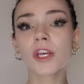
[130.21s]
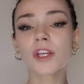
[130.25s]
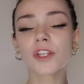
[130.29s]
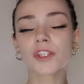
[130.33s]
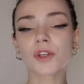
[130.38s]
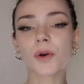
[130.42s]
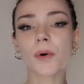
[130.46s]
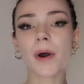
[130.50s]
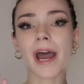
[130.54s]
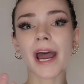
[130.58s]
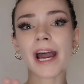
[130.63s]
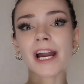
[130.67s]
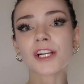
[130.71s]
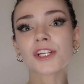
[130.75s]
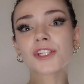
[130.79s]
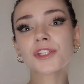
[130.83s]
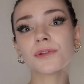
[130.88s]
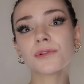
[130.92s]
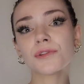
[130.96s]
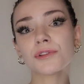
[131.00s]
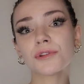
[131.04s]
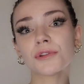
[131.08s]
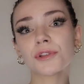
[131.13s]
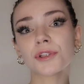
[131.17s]
So as
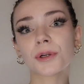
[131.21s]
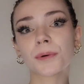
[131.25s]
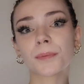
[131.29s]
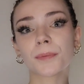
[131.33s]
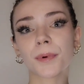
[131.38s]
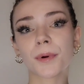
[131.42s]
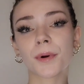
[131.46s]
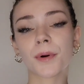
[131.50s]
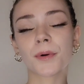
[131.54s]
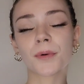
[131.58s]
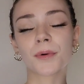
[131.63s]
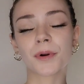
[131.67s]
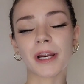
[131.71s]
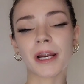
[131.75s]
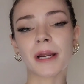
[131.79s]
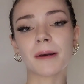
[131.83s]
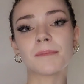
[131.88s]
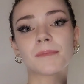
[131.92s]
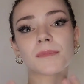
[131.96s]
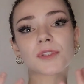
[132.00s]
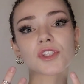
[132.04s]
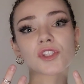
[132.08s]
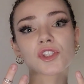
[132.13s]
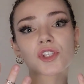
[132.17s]
you do your
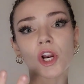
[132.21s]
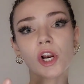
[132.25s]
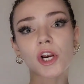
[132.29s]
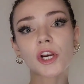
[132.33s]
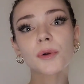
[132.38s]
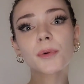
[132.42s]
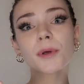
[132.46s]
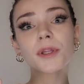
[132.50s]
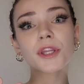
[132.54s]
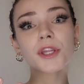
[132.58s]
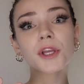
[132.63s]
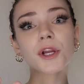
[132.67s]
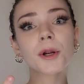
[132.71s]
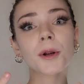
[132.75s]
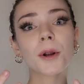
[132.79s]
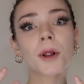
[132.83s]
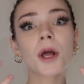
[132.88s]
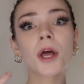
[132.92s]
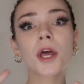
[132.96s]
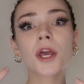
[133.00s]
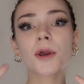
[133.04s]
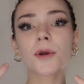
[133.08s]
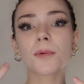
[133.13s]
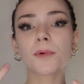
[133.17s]
program, start with your